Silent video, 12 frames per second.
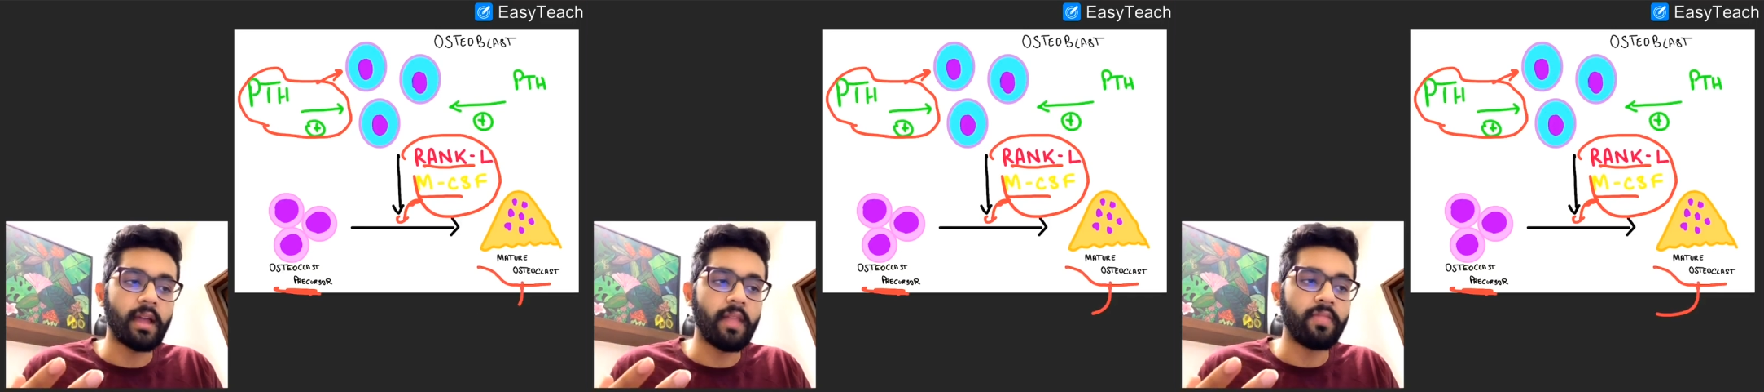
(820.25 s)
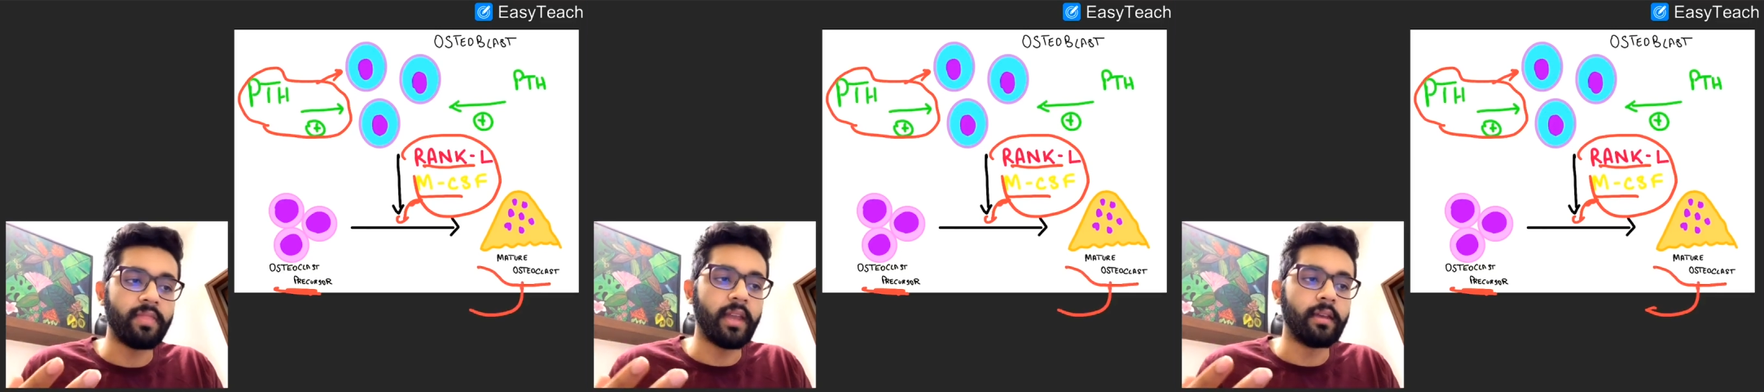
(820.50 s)

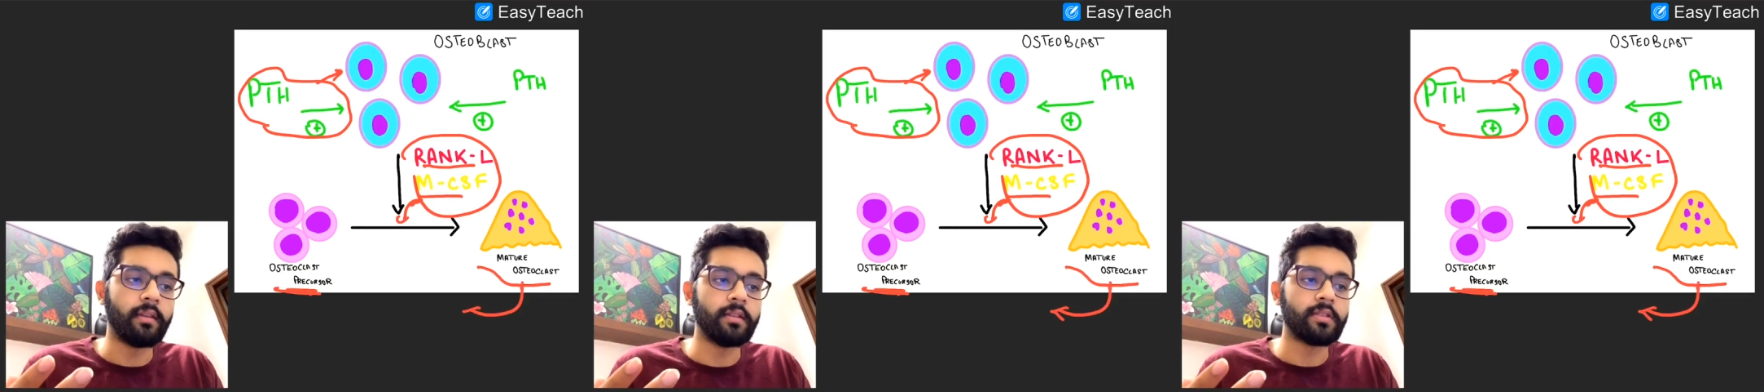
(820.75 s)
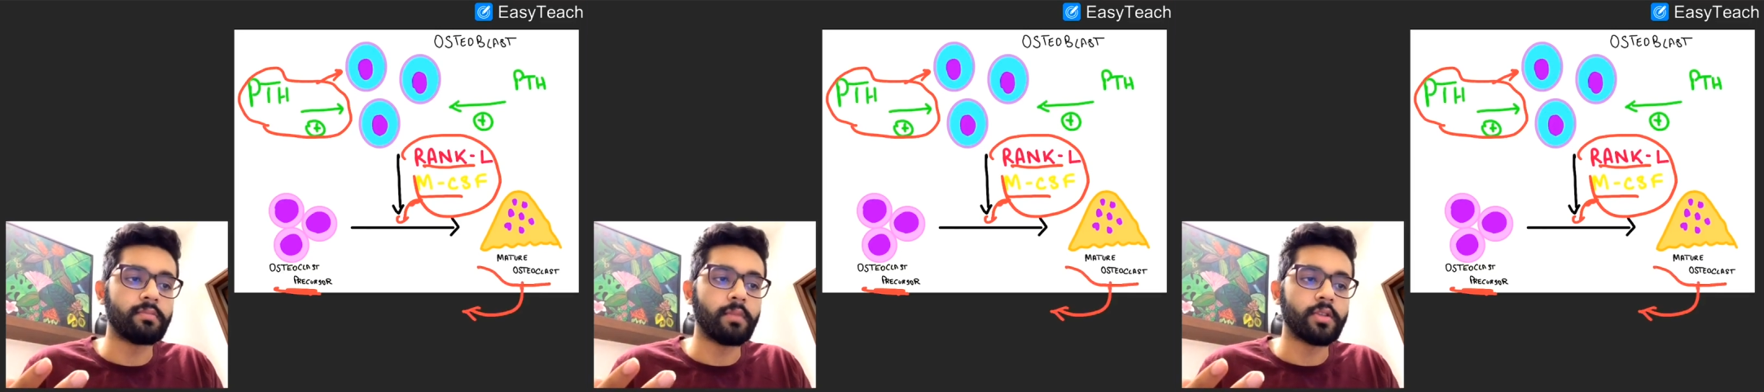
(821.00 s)
and then
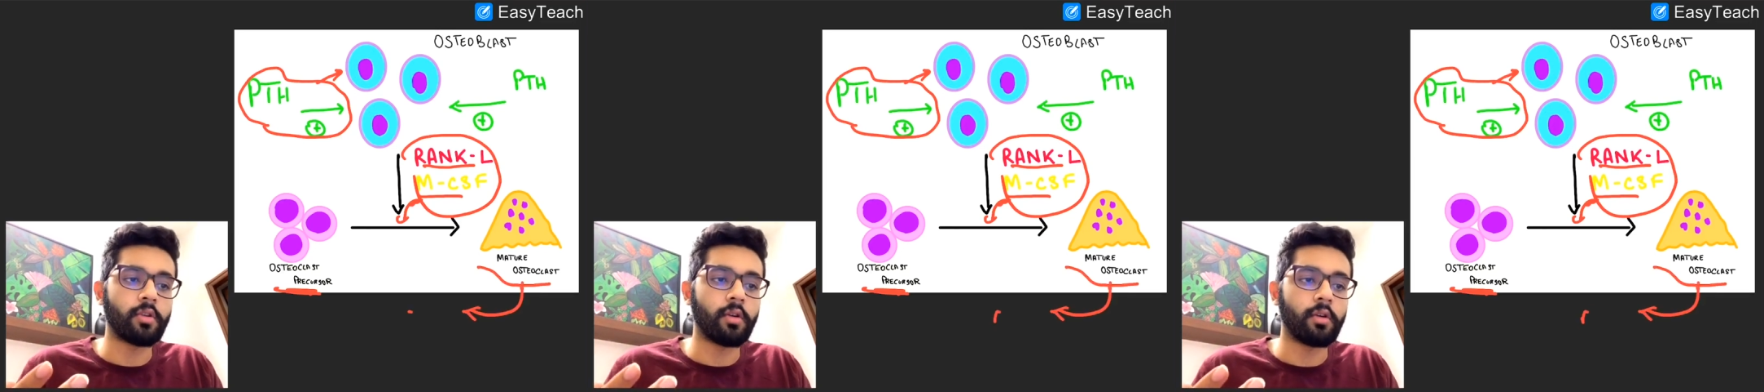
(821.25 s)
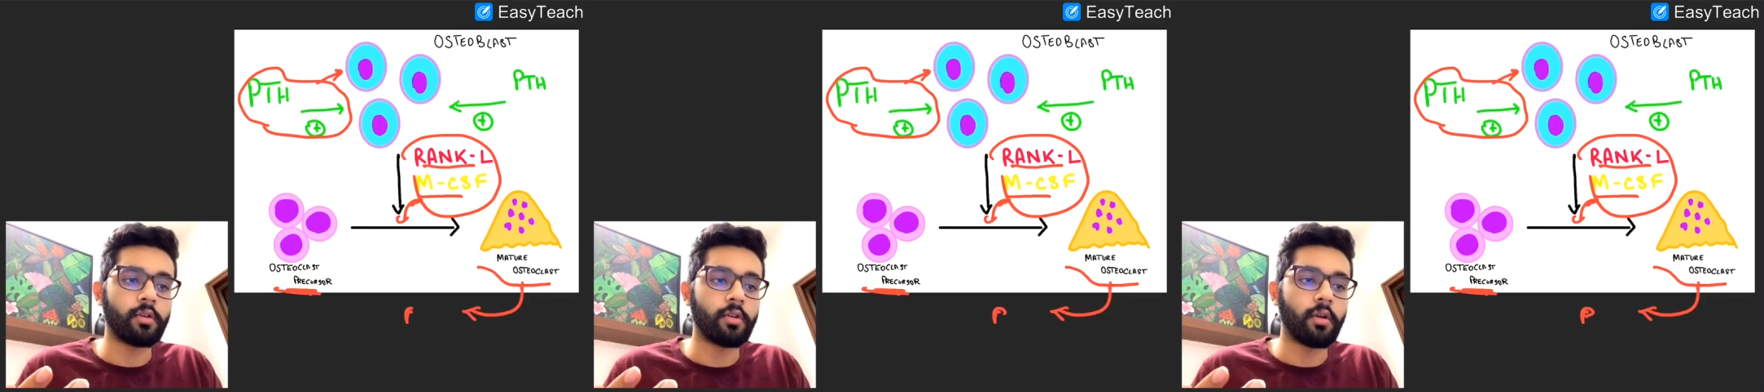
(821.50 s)
this mature
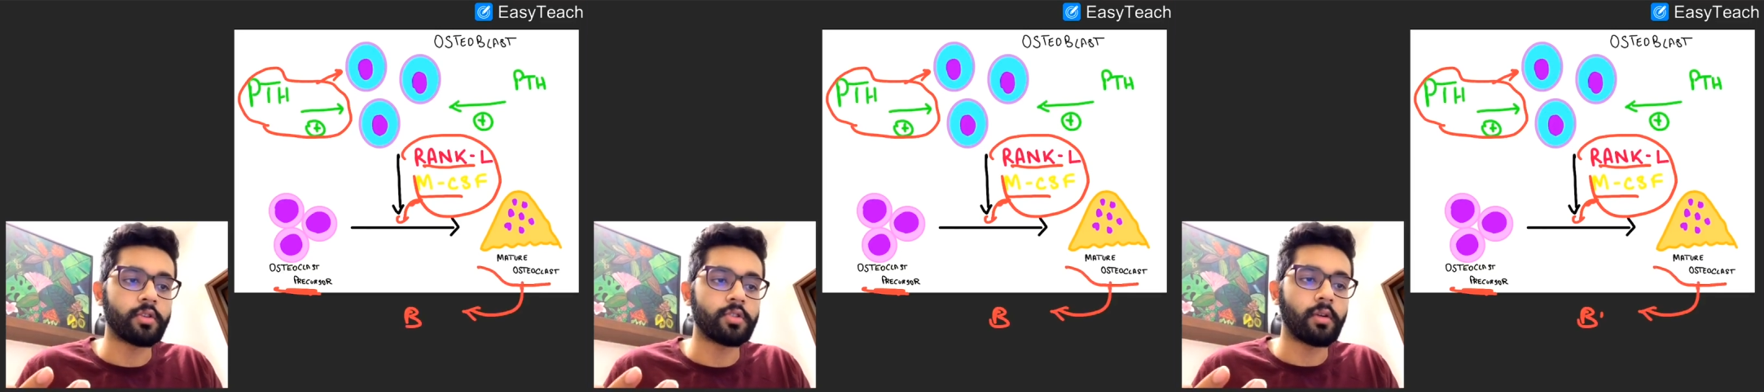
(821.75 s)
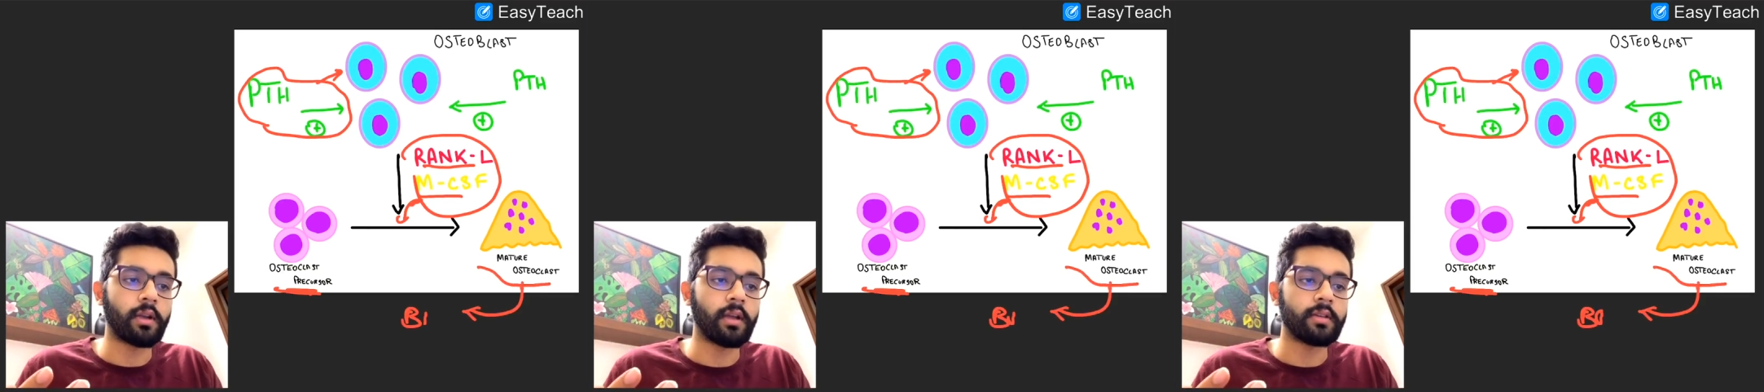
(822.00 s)

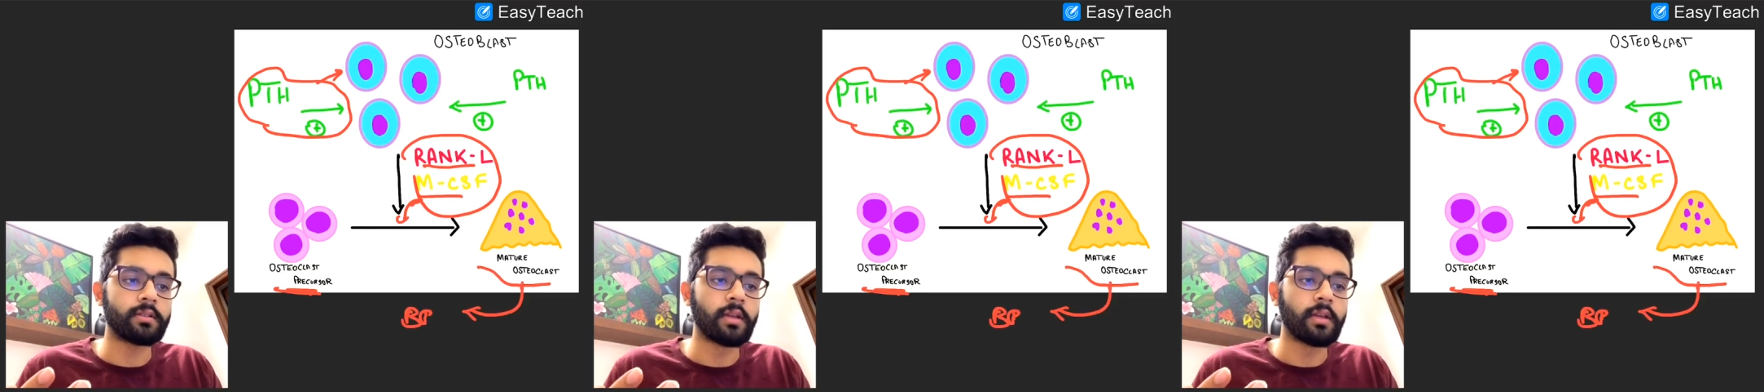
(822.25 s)
osteoclast